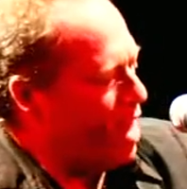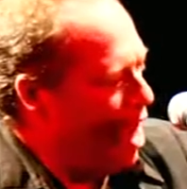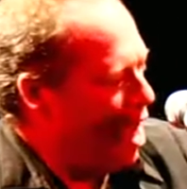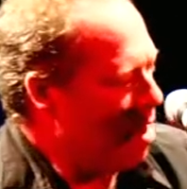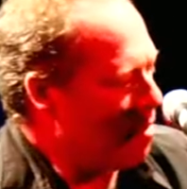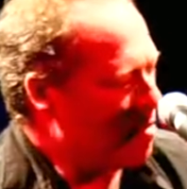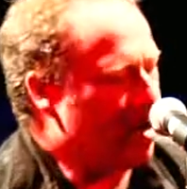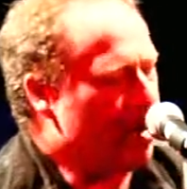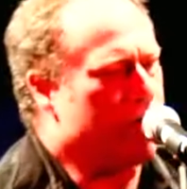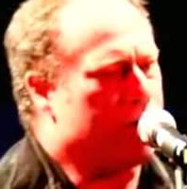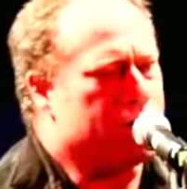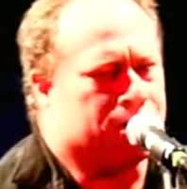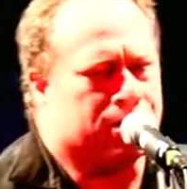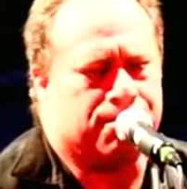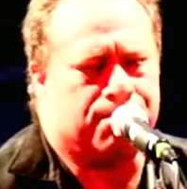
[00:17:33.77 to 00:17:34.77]
I'm
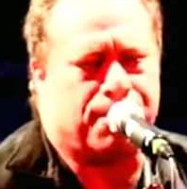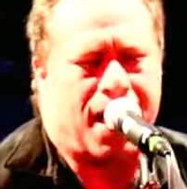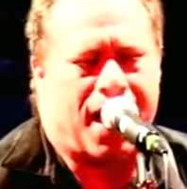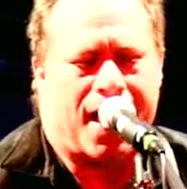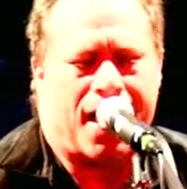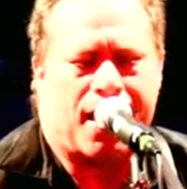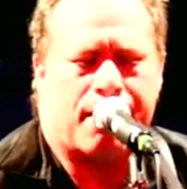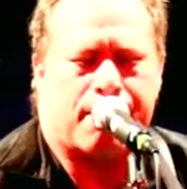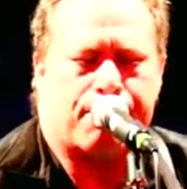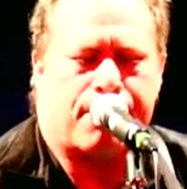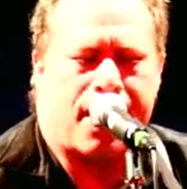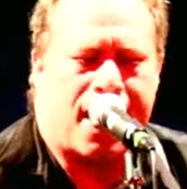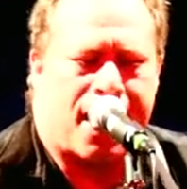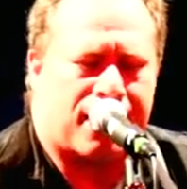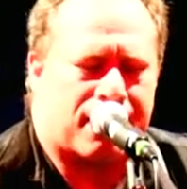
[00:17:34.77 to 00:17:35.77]
gonna buy
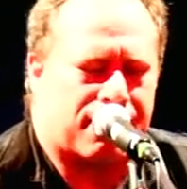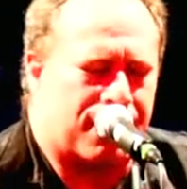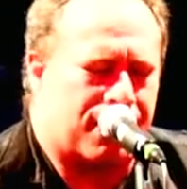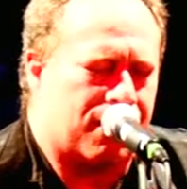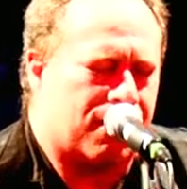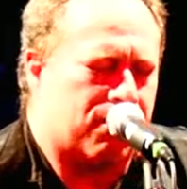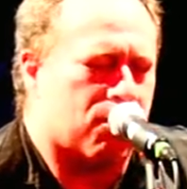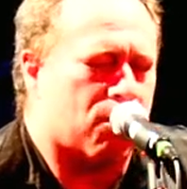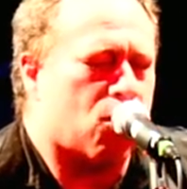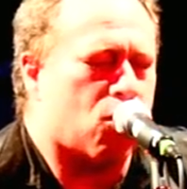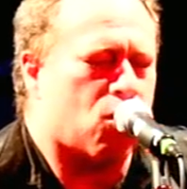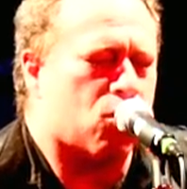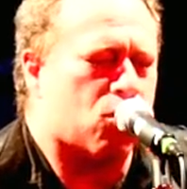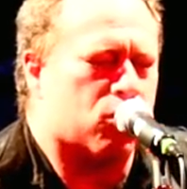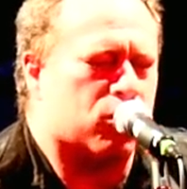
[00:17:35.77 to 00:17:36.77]
back that
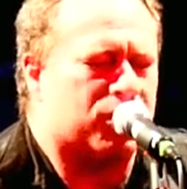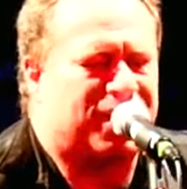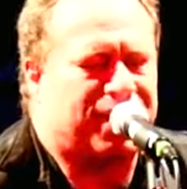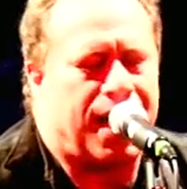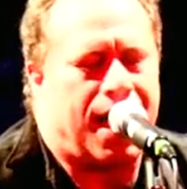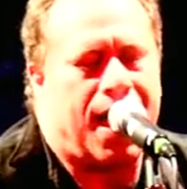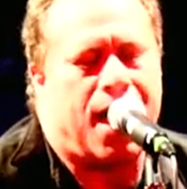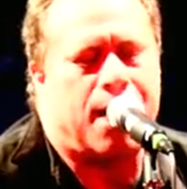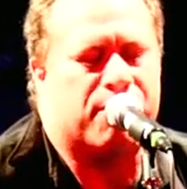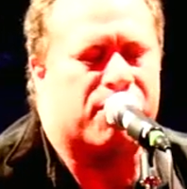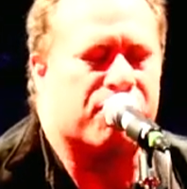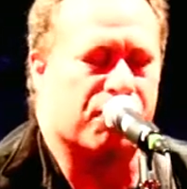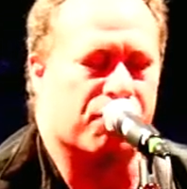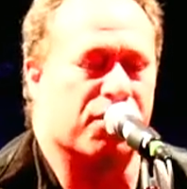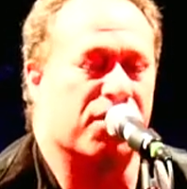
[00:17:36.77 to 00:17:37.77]
old
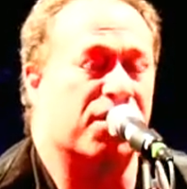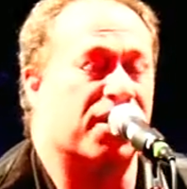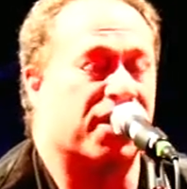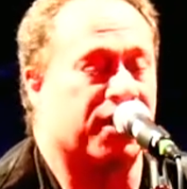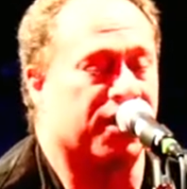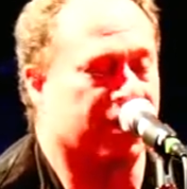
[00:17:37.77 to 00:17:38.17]
diamond ring.